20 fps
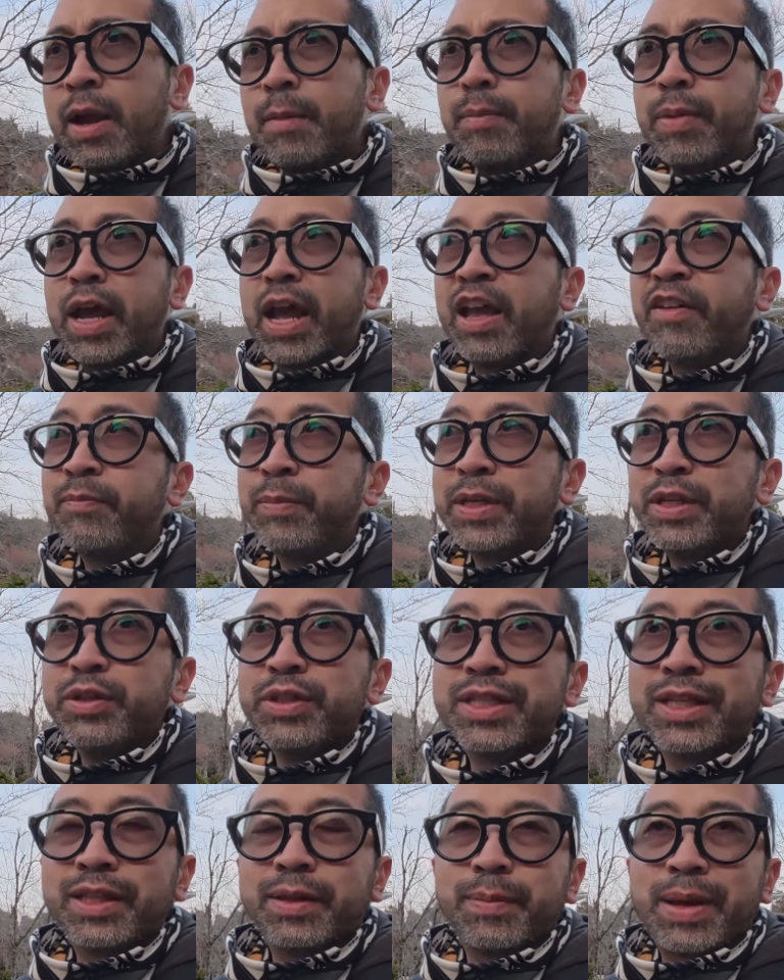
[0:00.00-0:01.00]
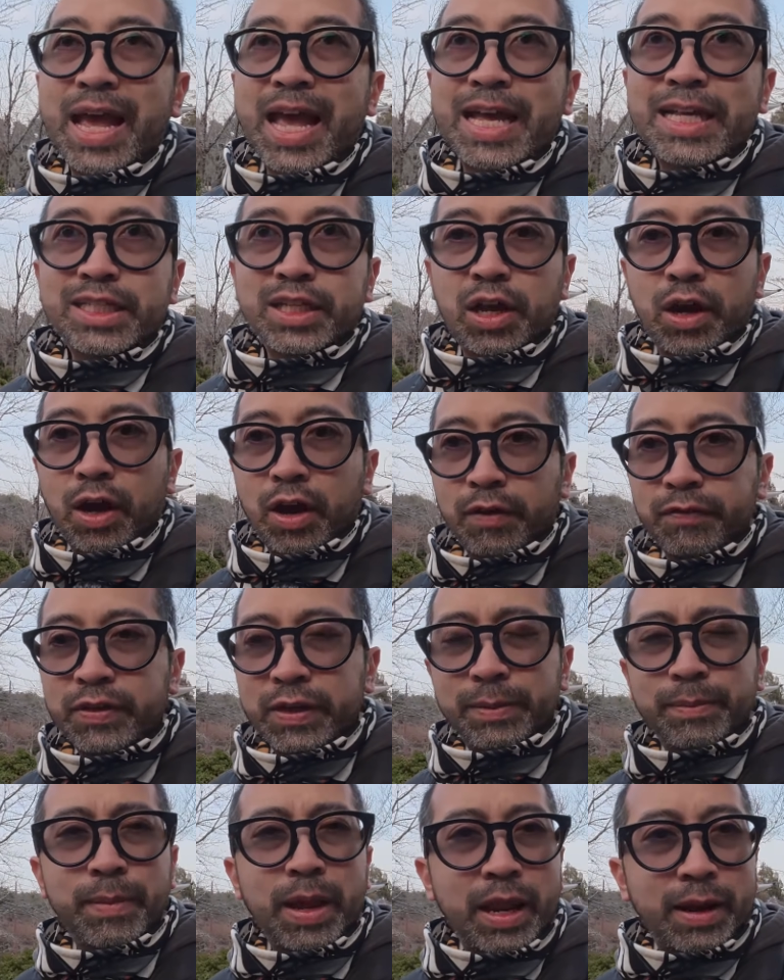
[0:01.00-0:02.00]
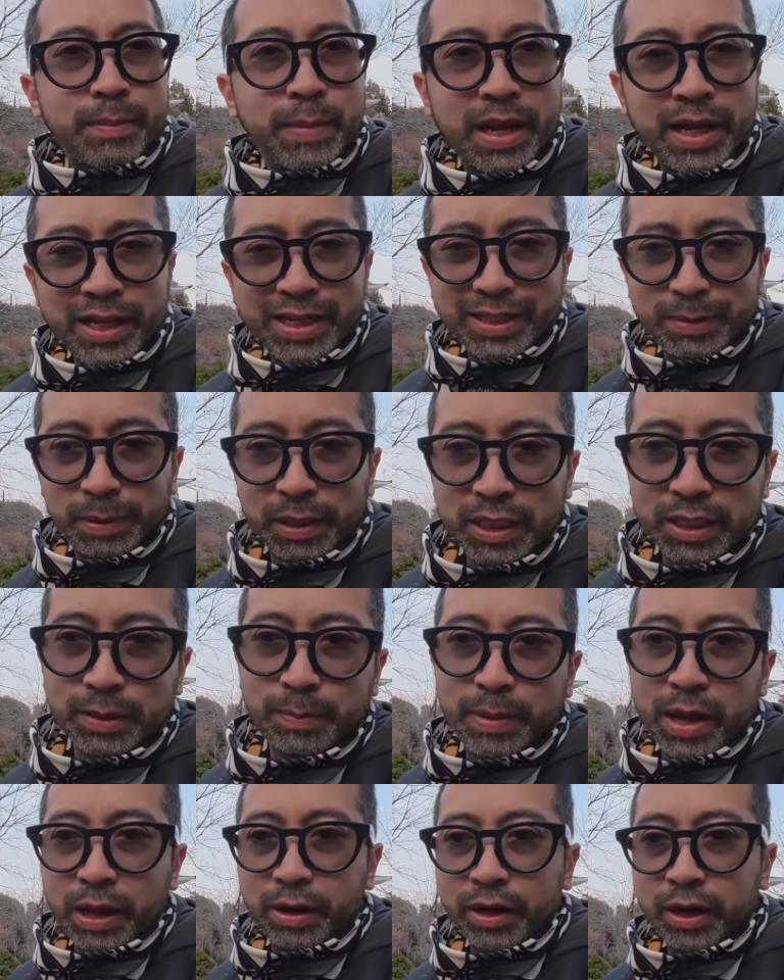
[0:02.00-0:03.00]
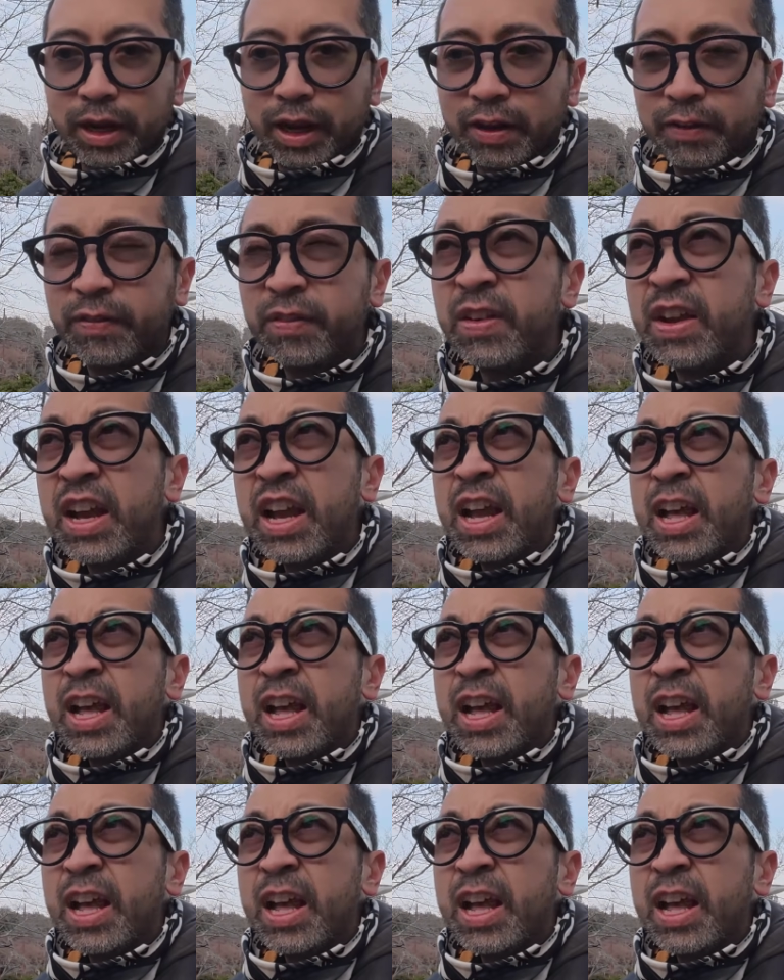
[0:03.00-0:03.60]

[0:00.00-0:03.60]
but I haven't been using them as often, and mainly it's because of the battery life.